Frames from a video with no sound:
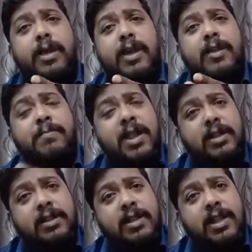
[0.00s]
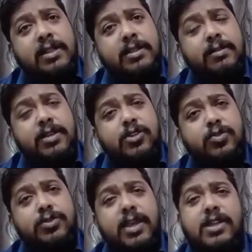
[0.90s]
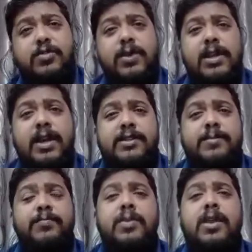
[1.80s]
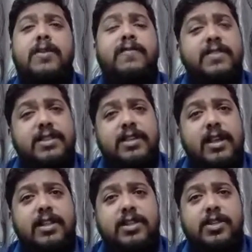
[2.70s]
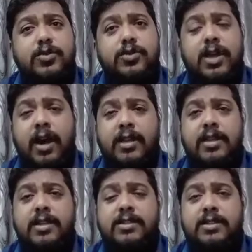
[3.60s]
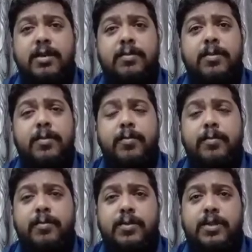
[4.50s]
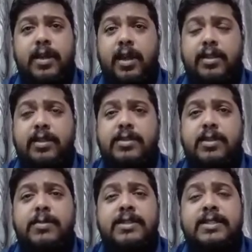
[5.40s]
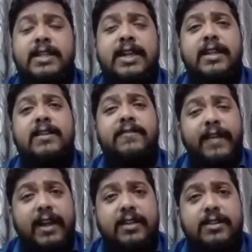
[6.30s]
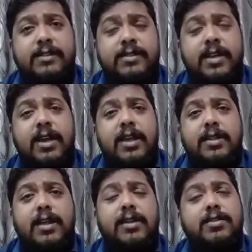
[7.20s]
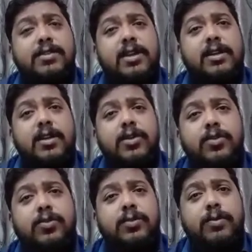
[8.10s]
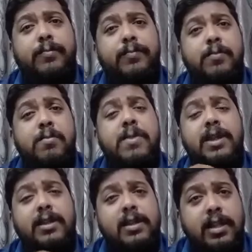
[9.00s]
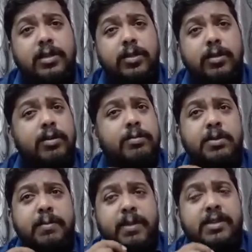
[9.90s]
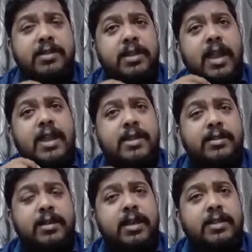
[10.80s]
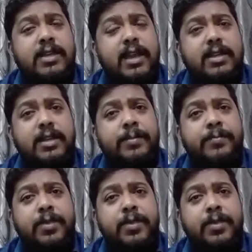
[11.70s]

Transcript: mental health issues as well as physical health issues. Are there some instigating factors that result into mental health, depression, and anxiety,